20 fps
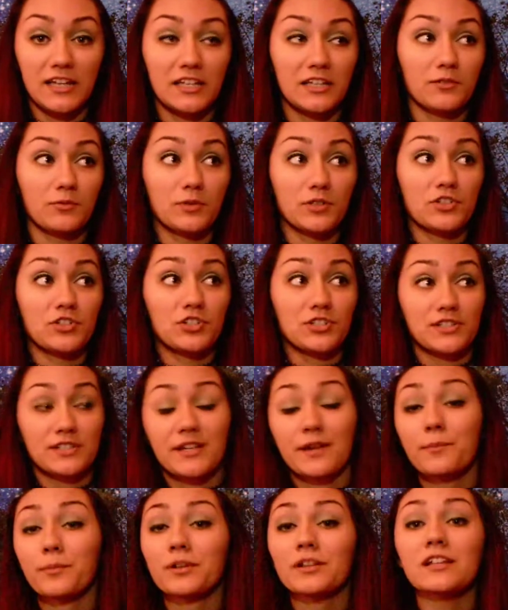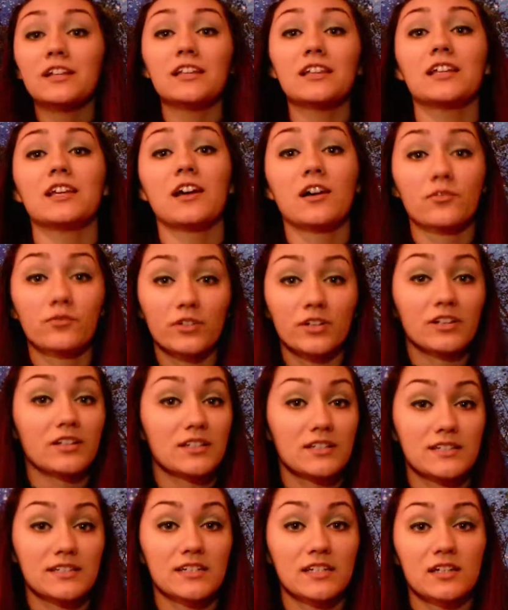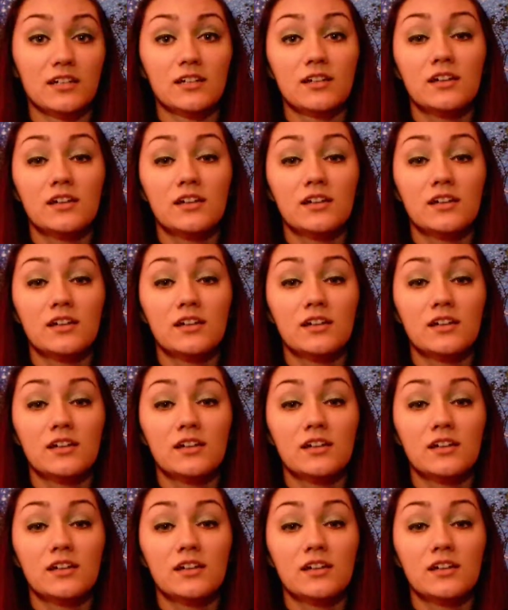which is completely unrealistic.